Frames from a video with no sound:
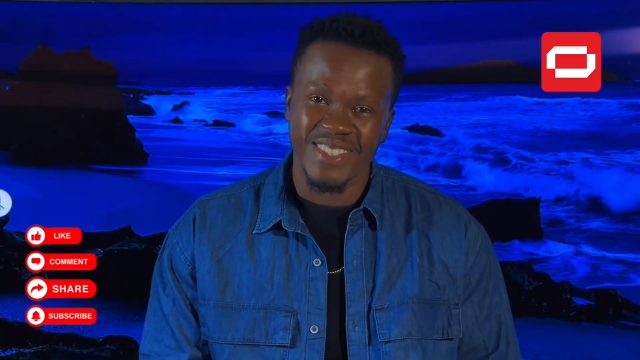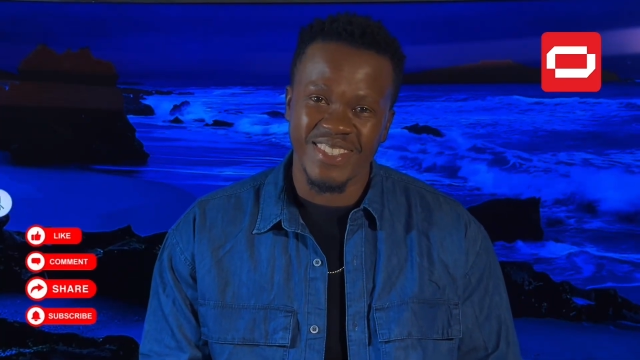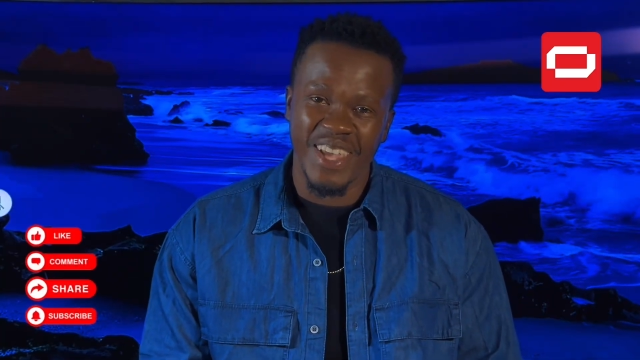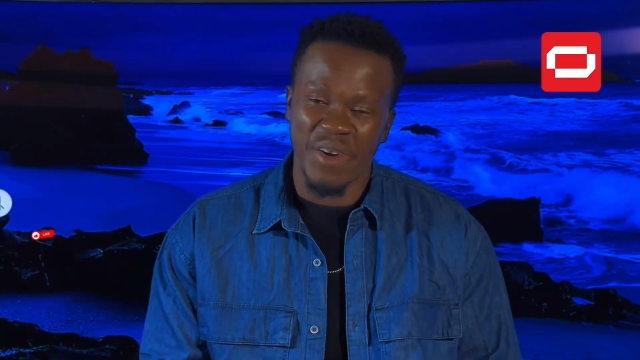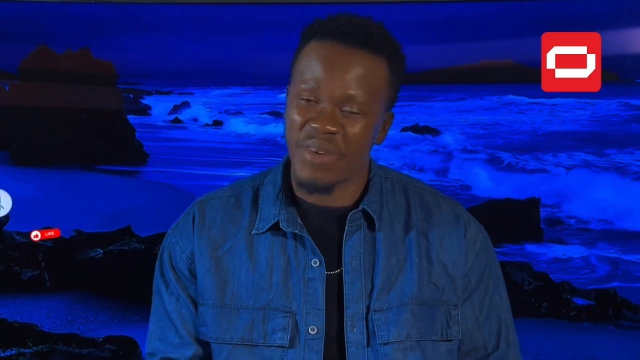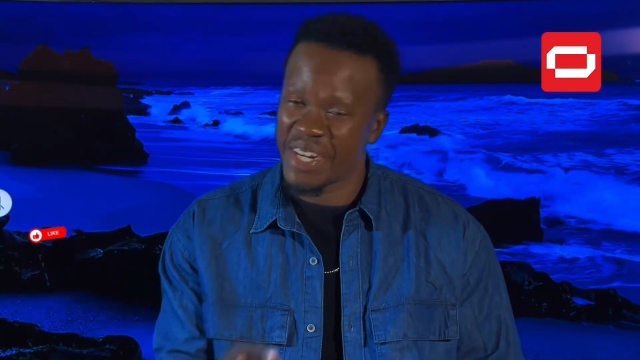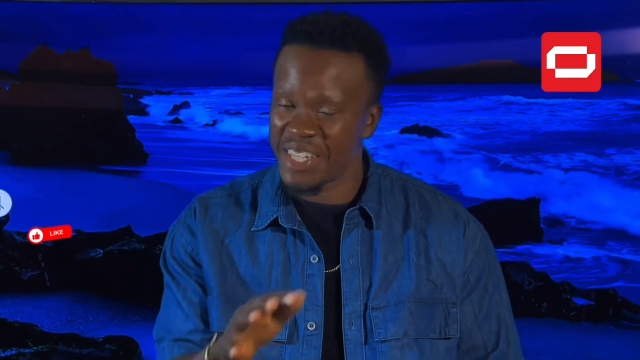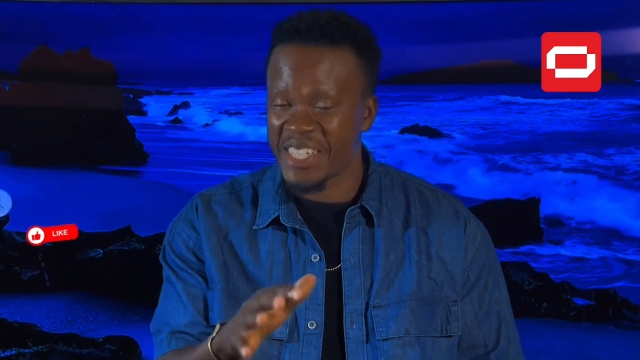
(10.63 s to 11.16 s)

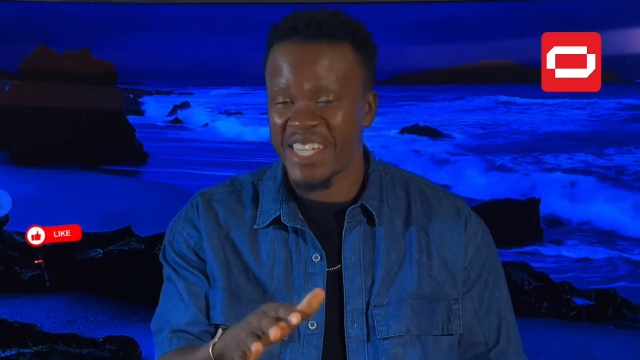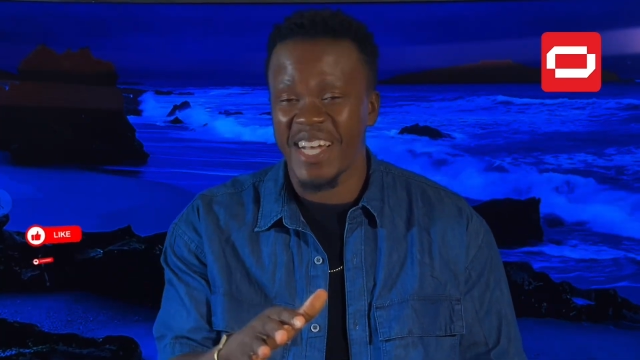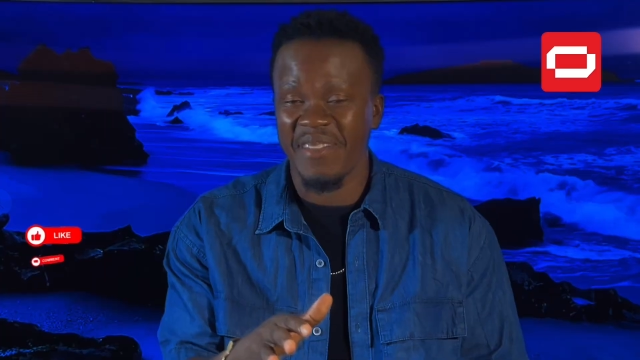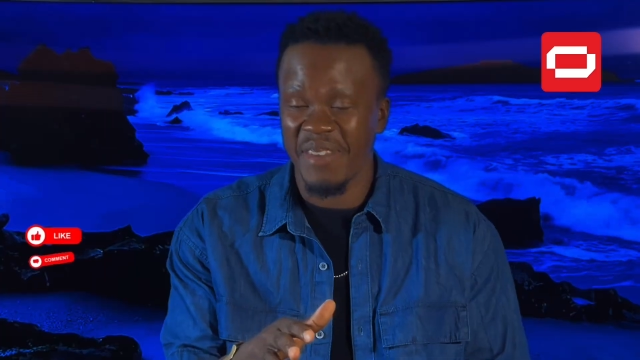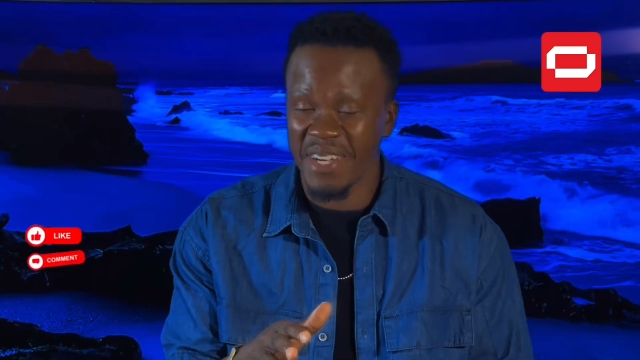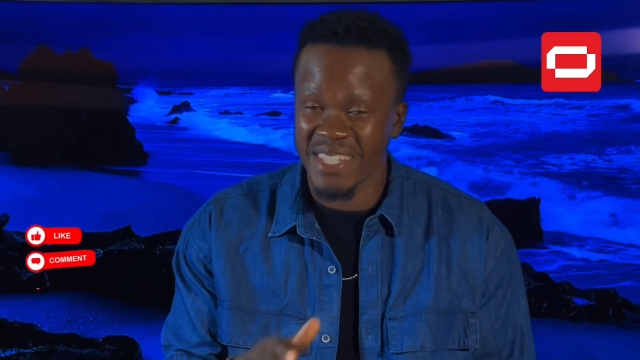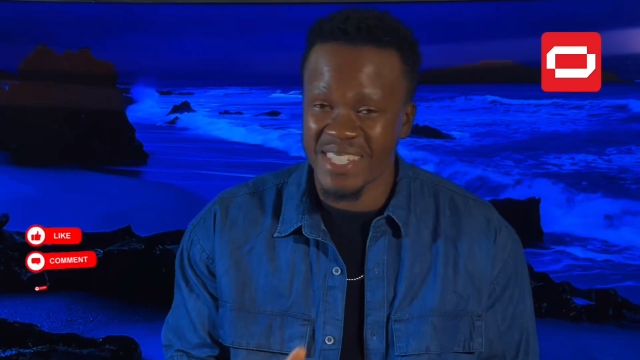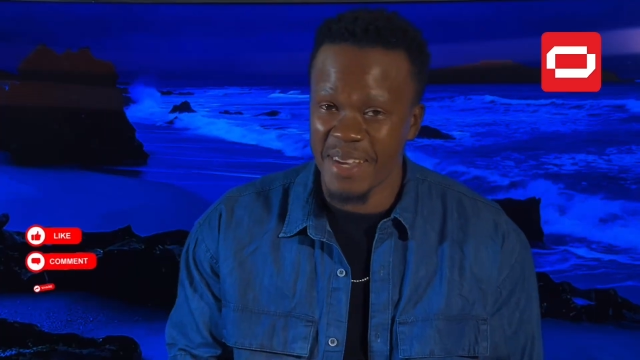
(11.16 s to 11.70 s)
want to share
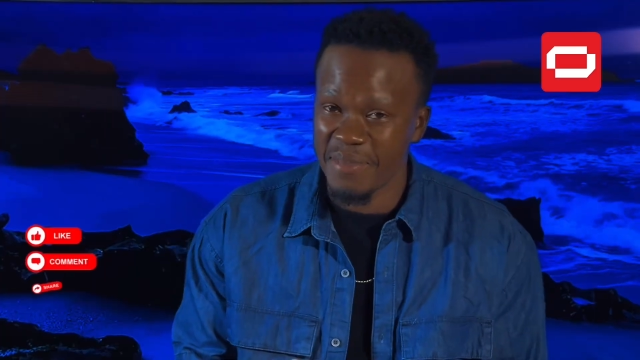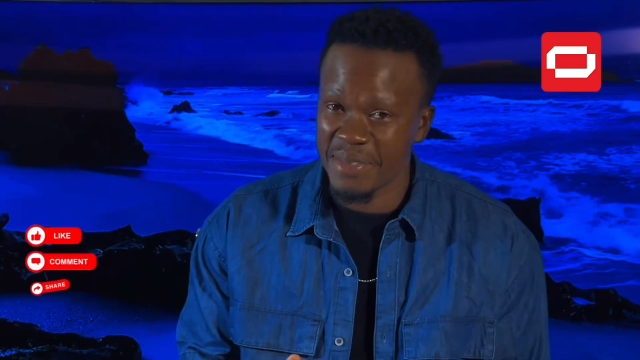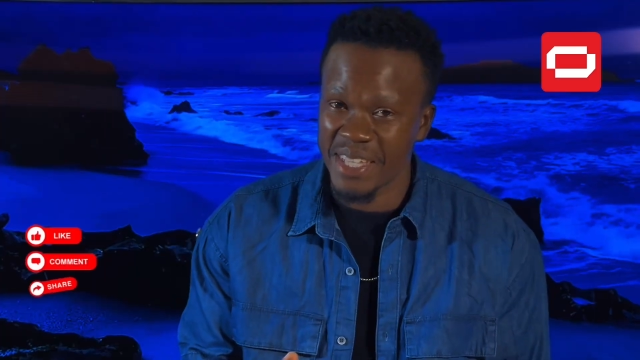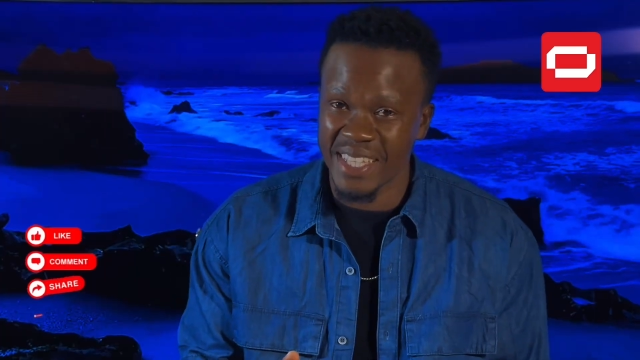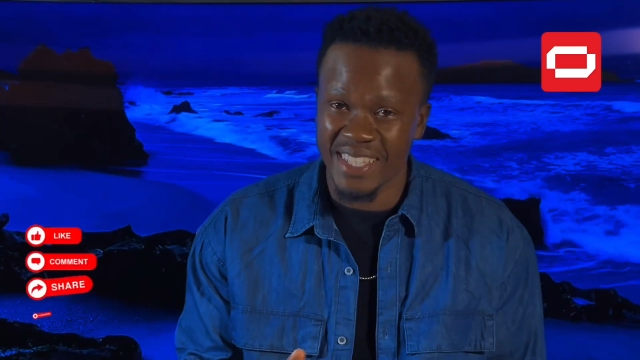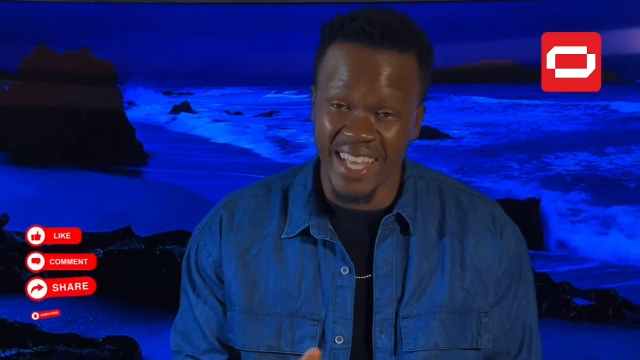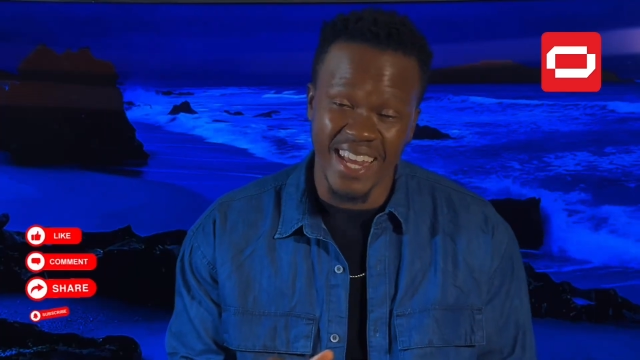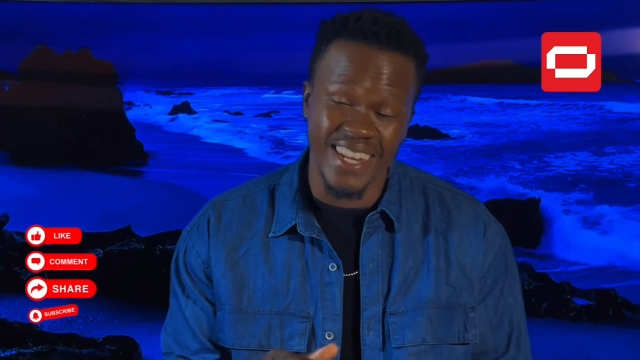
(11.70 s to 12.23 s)
about
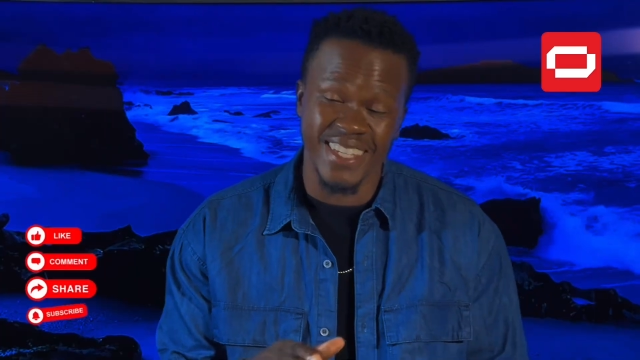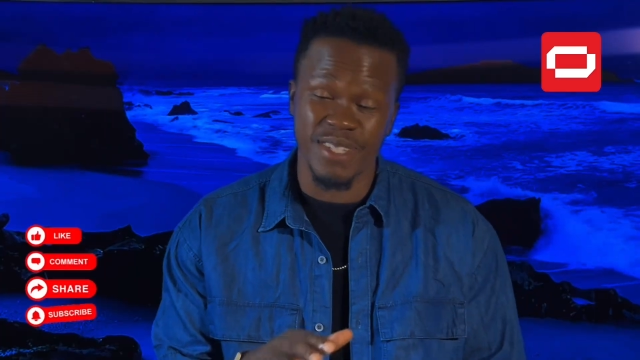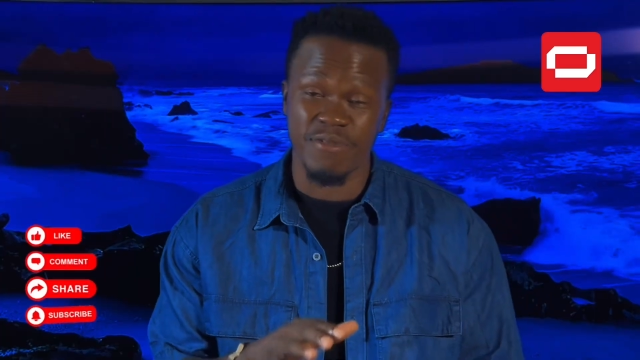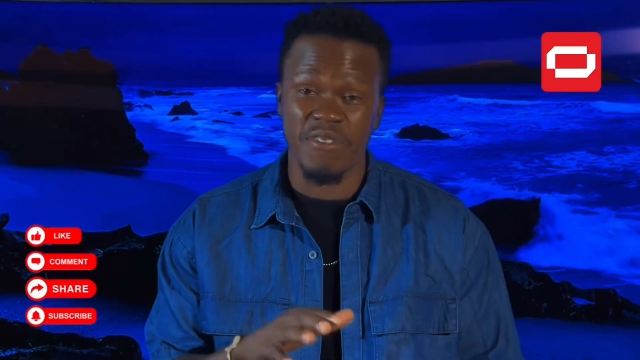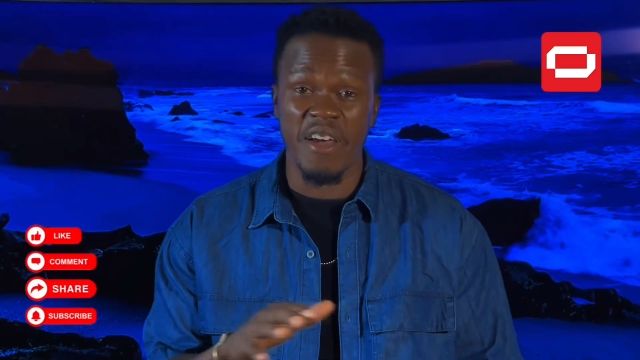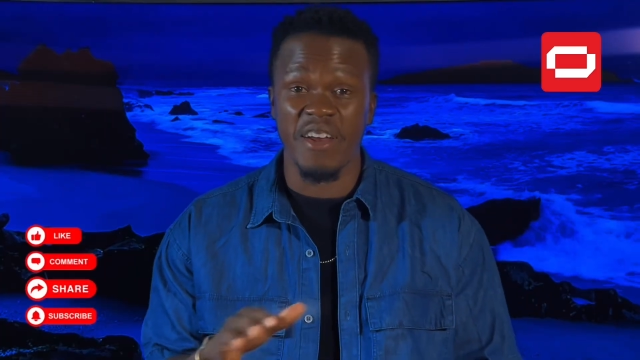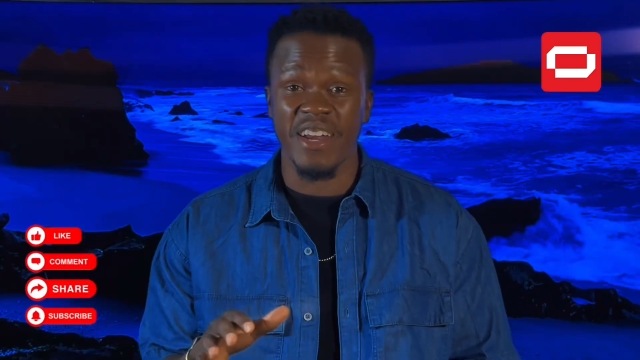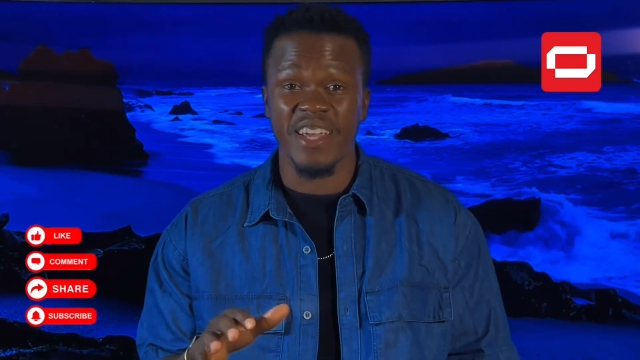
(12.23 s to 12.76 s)
something that is
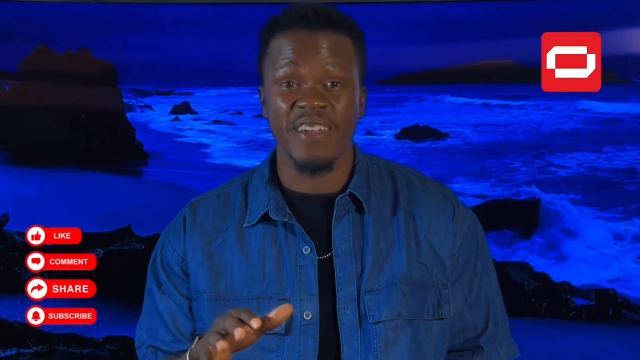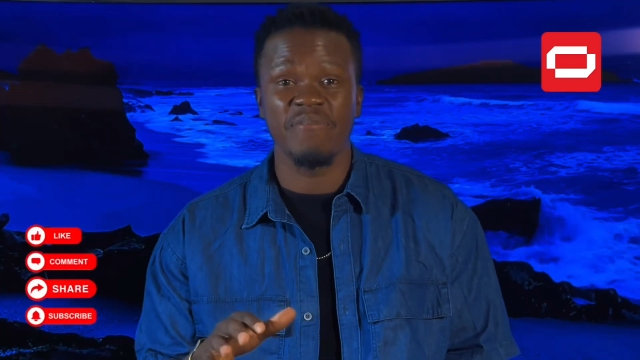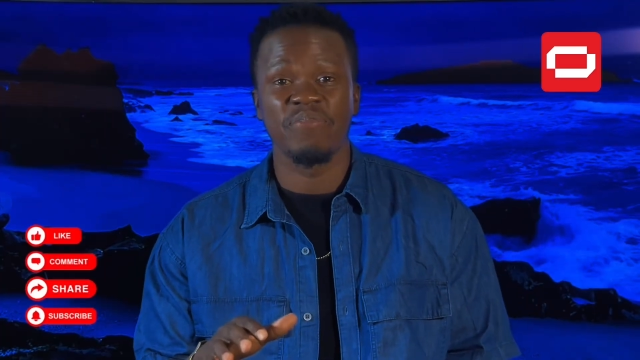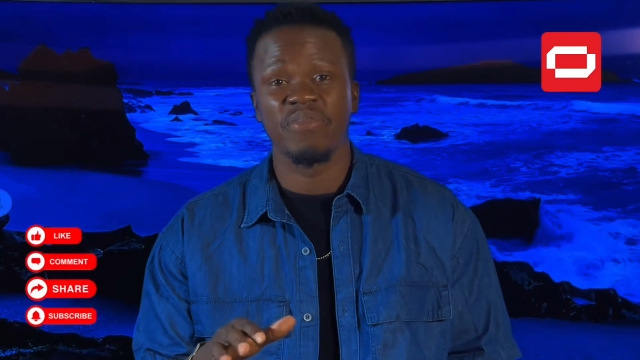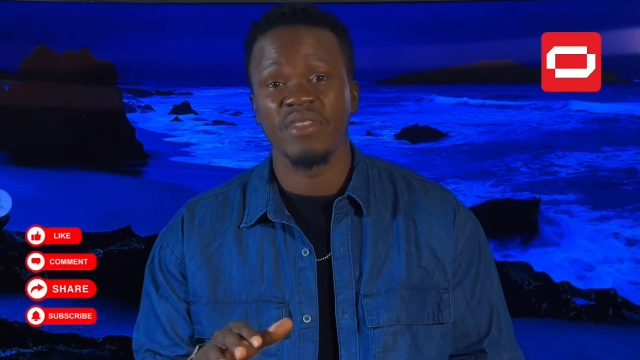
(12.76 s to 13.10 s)
very